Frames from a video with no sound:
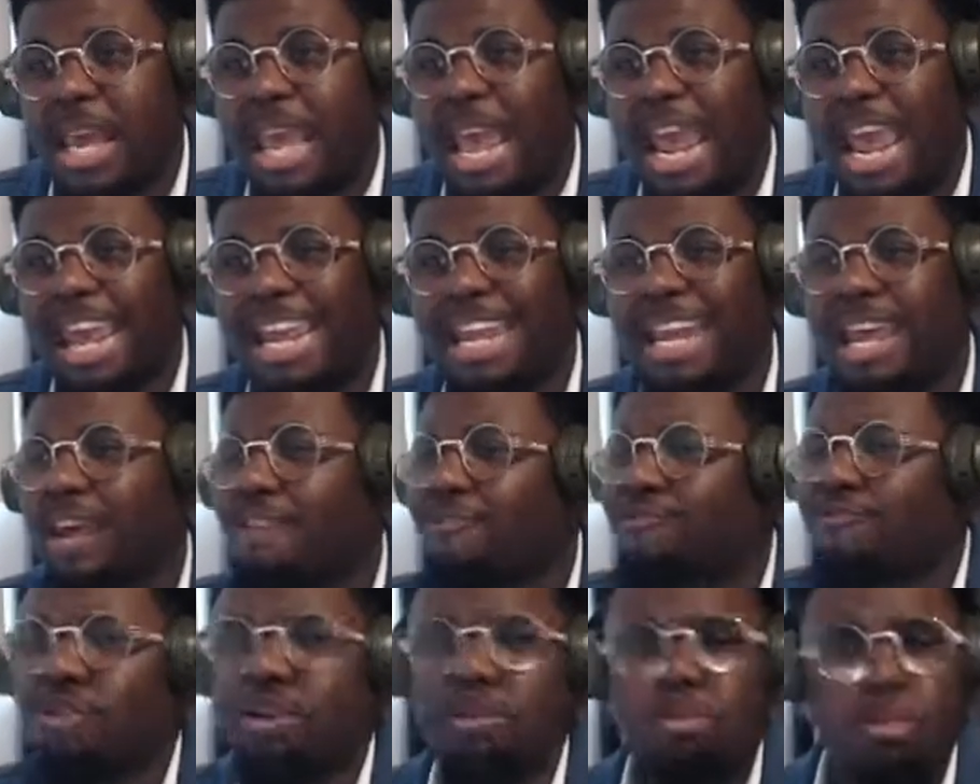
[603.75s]
And then
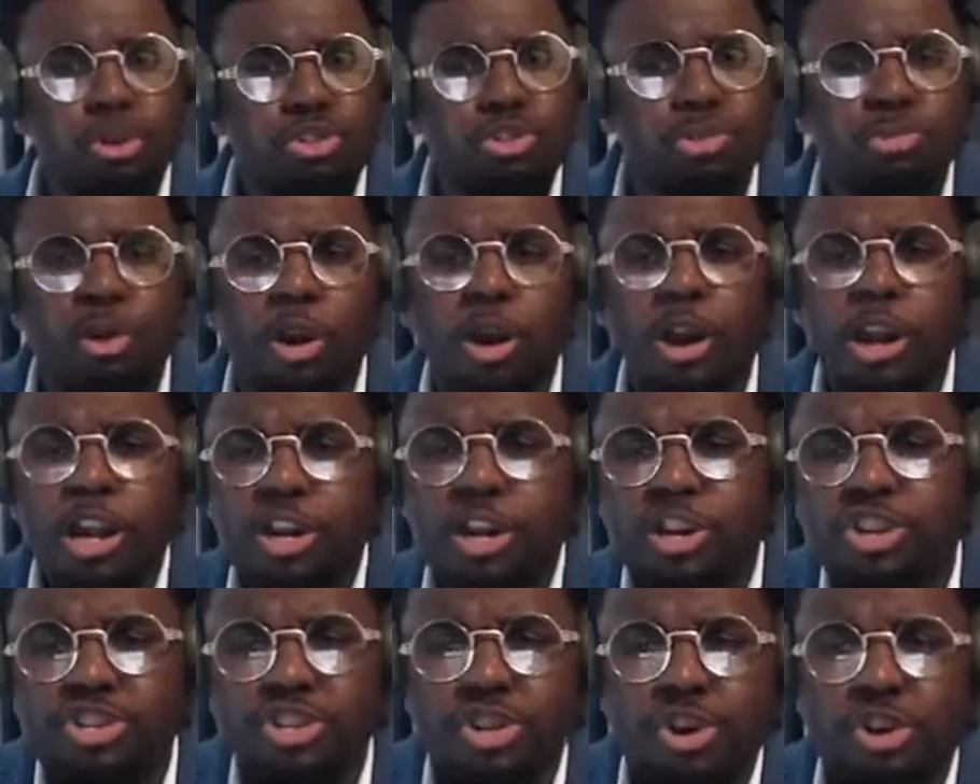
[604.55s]
for the most part in the
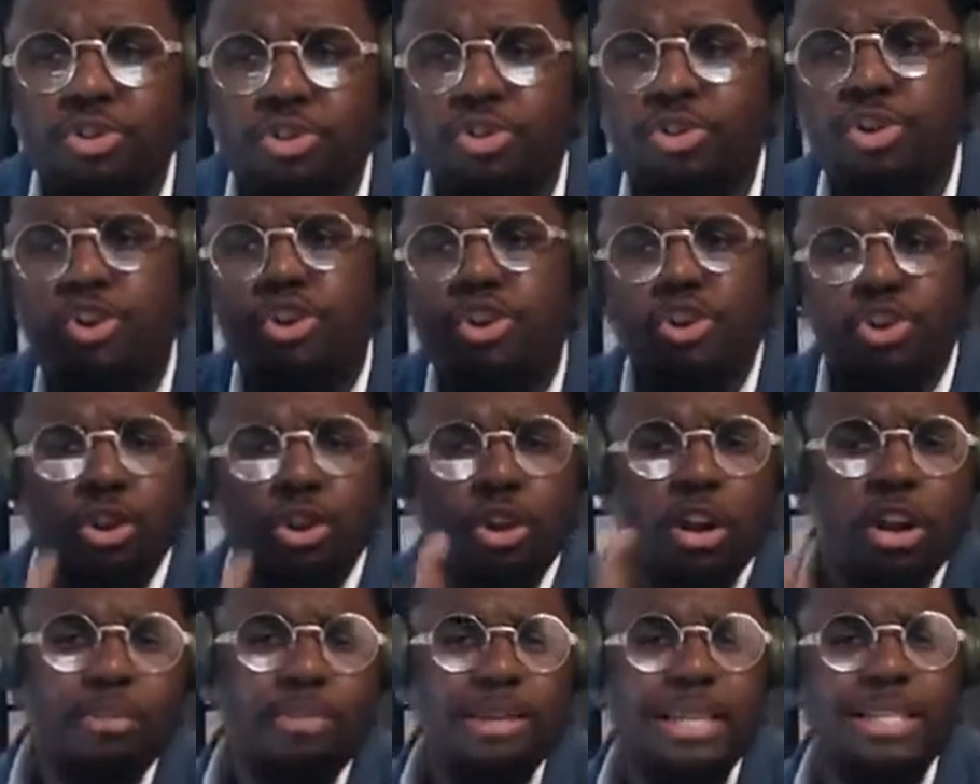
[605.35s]
show, you're
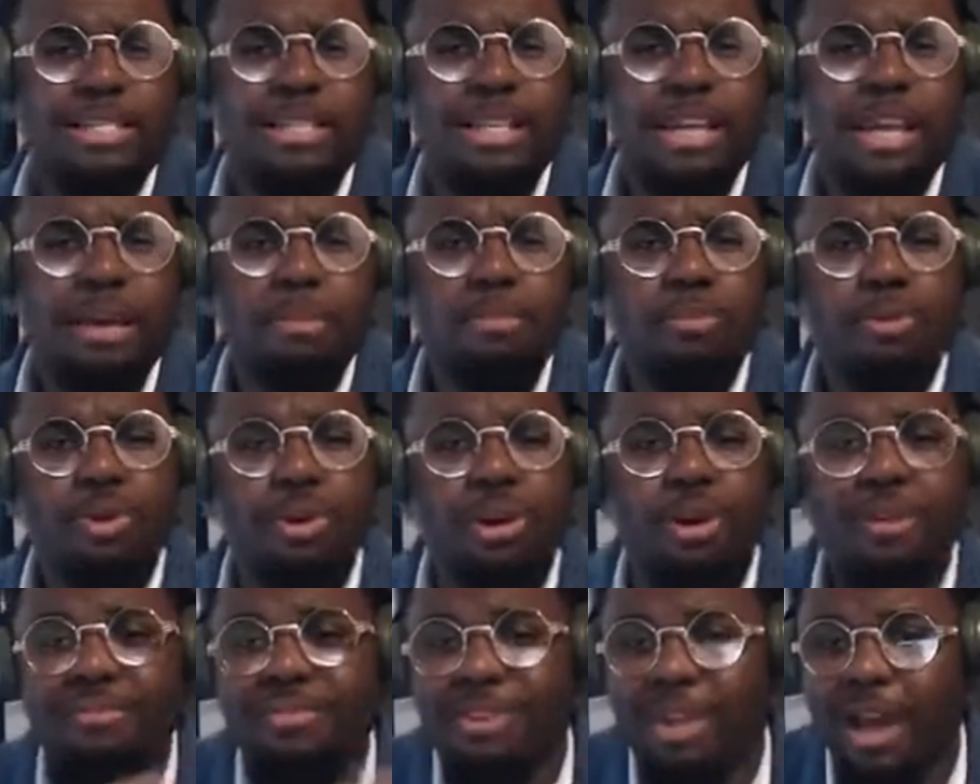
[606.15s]
going to be seeing more
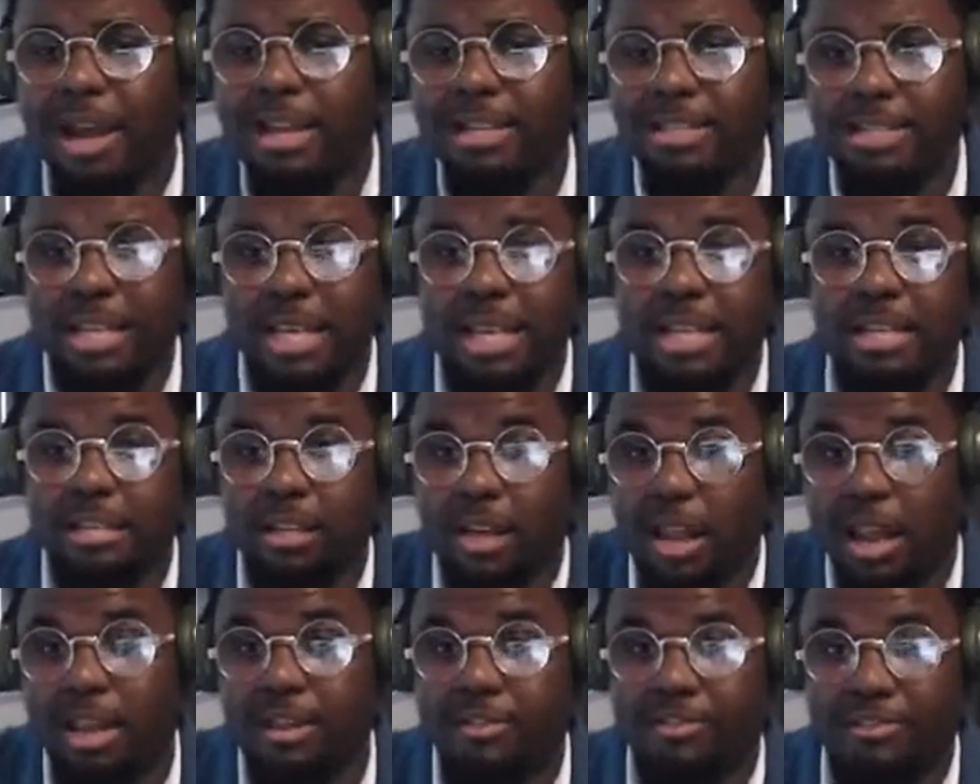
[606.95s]
of Daisuke's
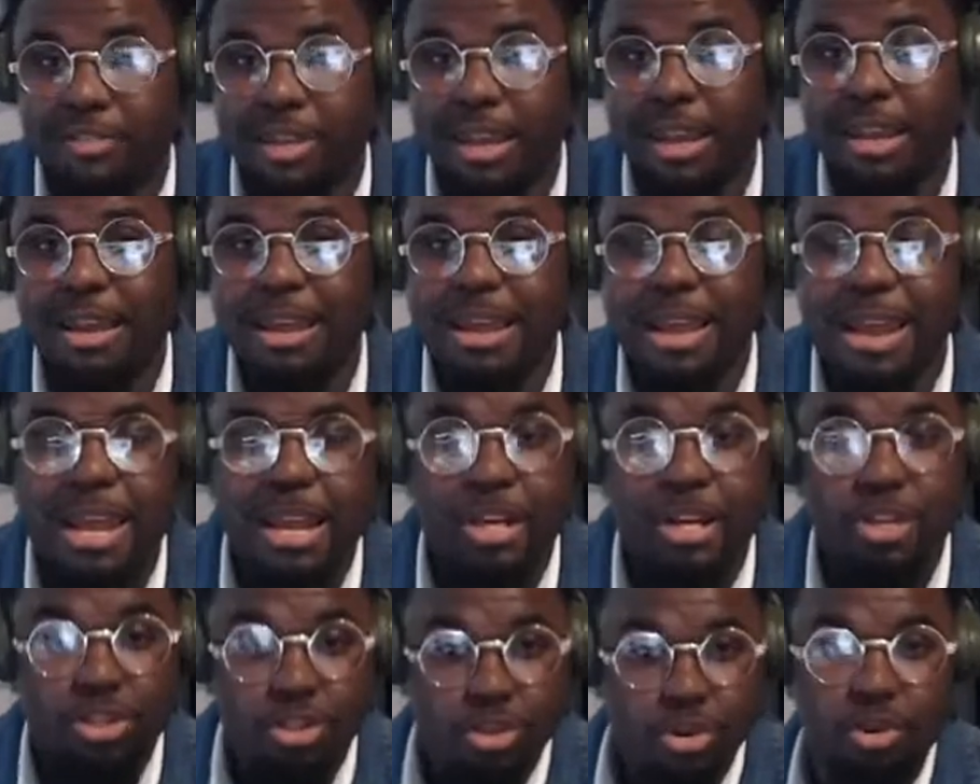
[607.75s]
life
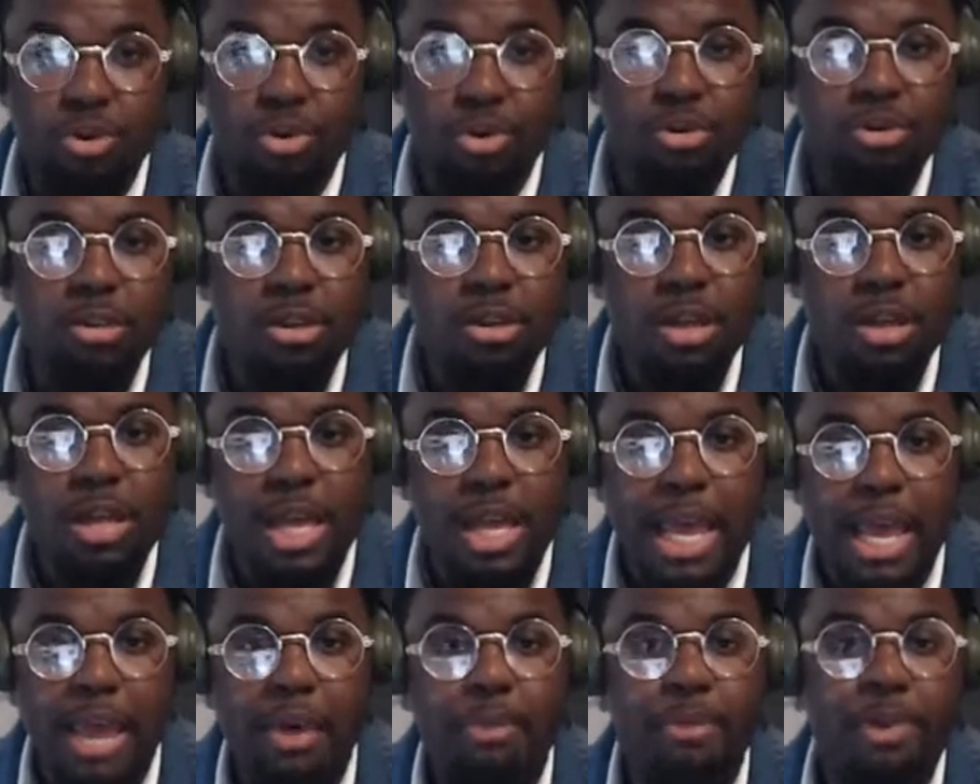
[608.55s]
in school
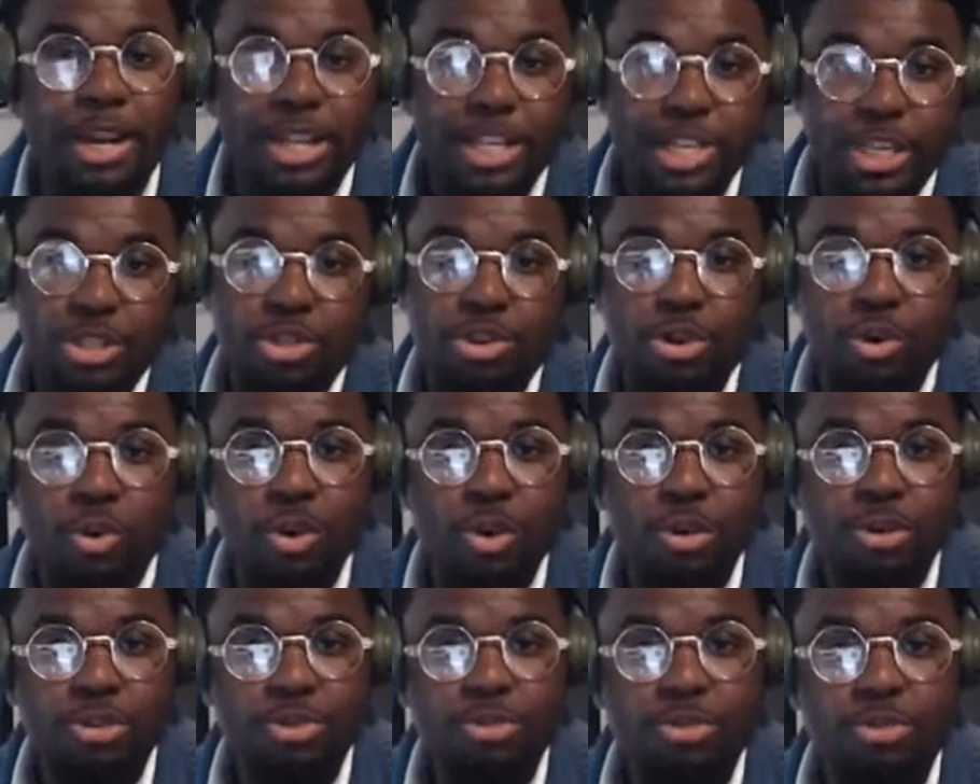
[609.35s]
and what he's going
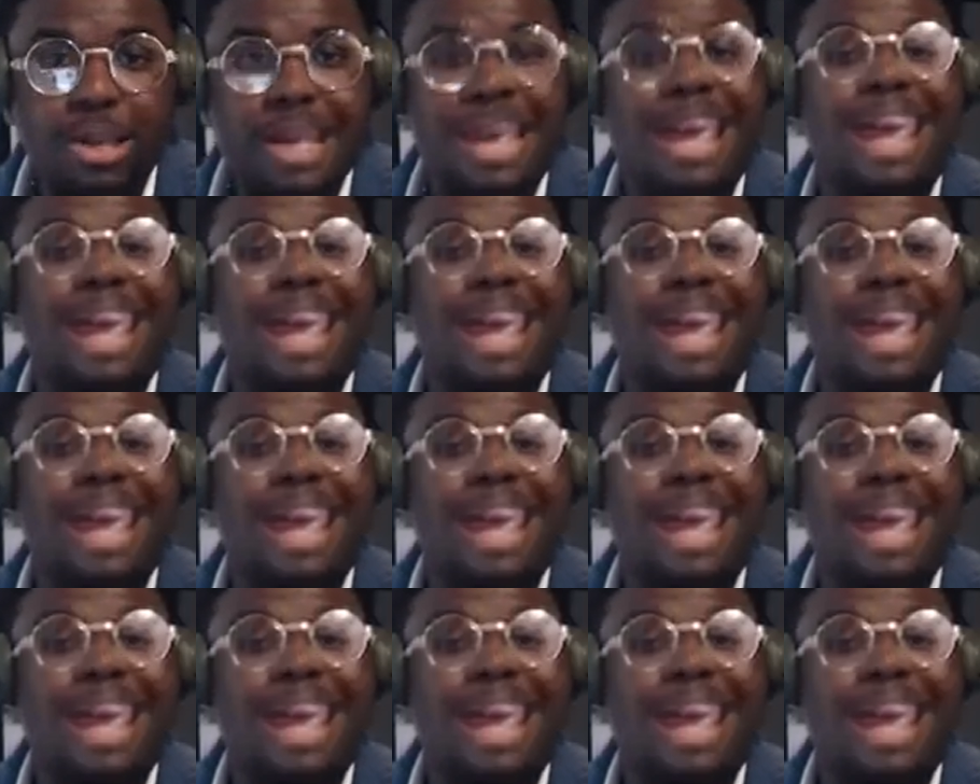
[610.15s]
through.